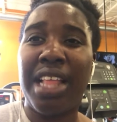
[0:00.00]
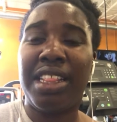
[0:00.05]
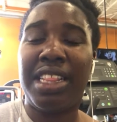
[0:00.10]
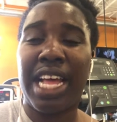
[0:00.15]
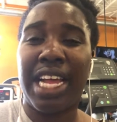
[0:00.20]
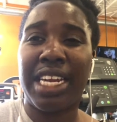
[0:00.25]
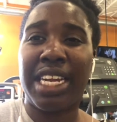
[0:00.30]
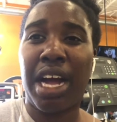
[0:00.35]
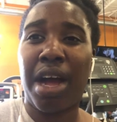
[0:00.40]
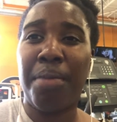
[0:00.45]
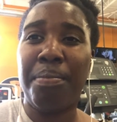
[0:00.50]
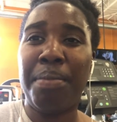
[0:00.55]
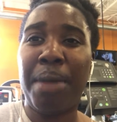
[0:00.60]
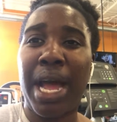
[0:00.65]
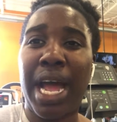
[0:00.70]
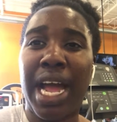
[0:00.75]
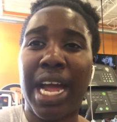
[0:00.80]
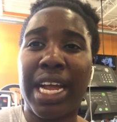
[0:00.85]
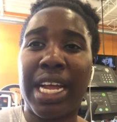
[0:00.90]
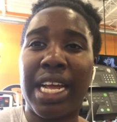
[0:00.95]
then come
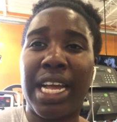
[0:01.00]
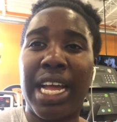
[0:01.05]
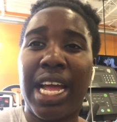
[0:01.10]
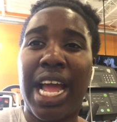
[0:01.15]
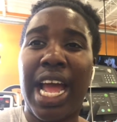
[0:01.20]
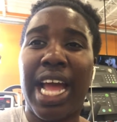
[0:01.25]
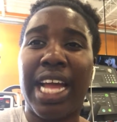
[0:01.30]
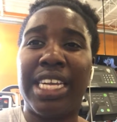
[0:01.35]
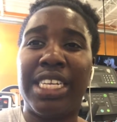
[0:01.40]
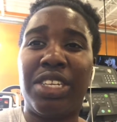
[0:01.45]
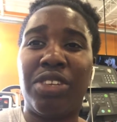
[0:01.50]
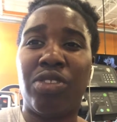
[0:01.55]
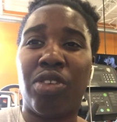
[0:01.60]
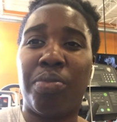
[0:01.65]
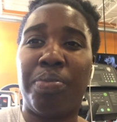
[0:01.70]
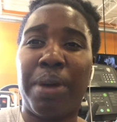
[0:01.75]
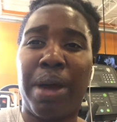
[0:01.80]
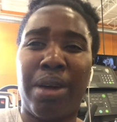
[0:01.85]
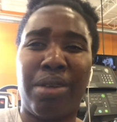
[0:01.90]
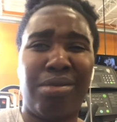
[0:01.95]
back and do
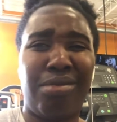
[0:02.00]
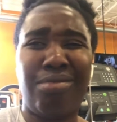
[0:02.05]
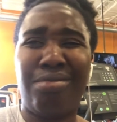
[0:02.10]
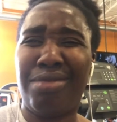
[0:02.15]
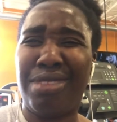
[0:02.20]
about